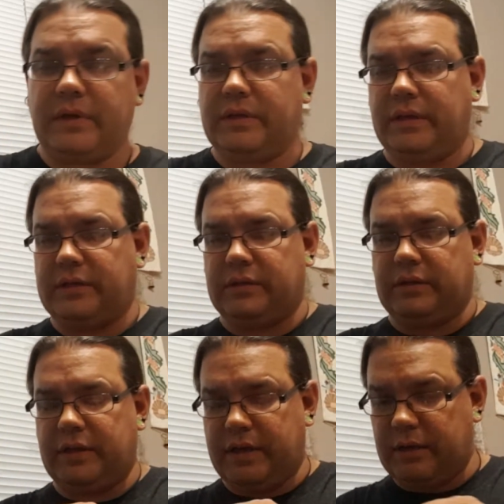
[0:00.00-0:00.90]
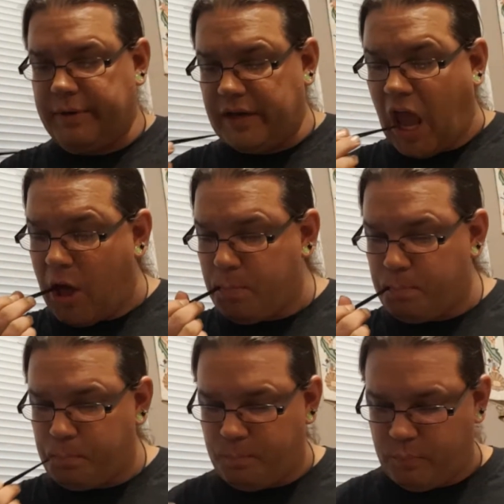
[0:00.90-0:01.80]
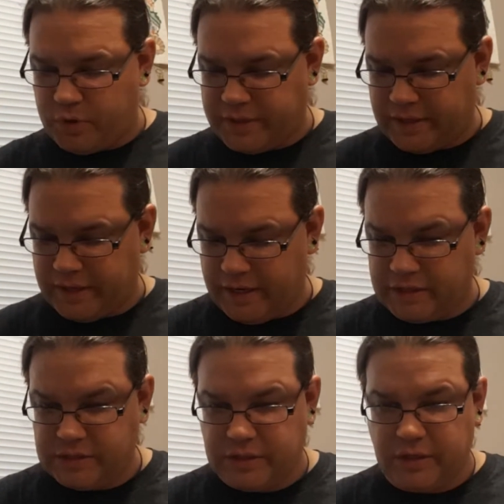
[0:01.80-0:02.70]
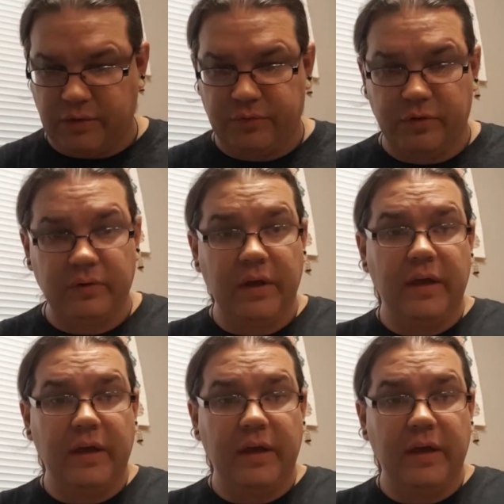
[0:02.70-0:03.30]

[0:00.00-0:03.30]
It takes a little bit more dedication to go through.